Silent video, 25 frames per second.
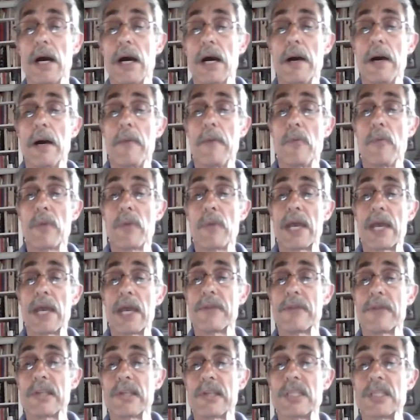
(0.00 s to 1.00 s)
Uh, we have
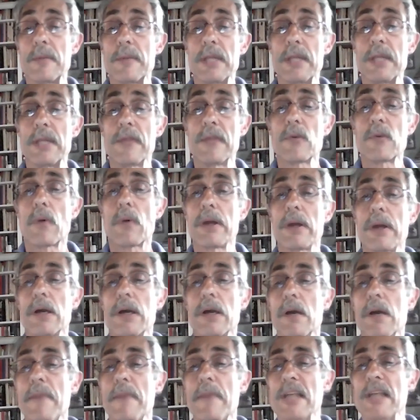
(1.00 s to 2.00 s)
an exhibit in the white,
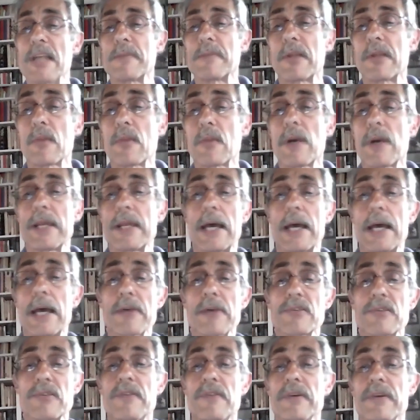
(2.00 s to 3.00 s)
uh, basement of the White
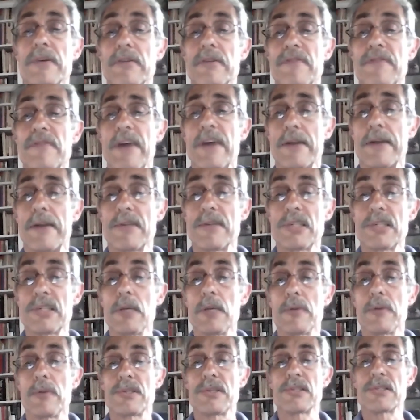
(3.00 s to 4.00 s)
House of the Confederacy,
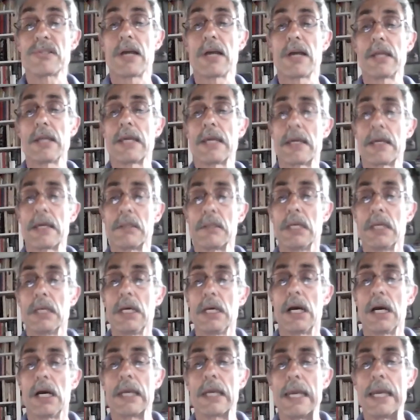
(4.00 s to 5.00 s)
which is not yet
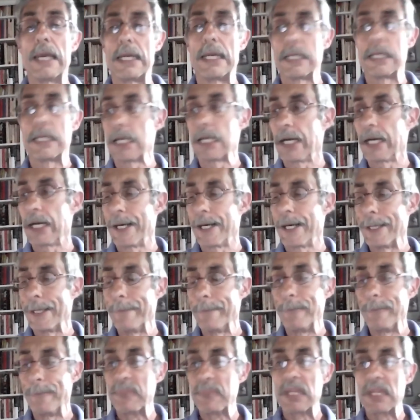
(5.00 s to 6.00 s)
again.
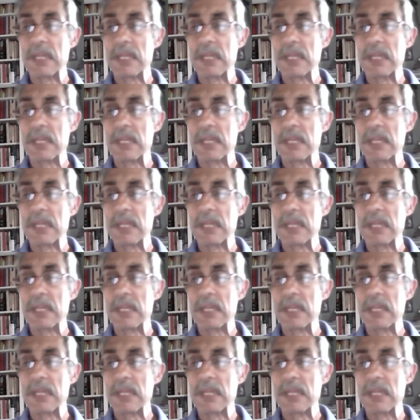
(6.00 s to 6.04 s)
Um,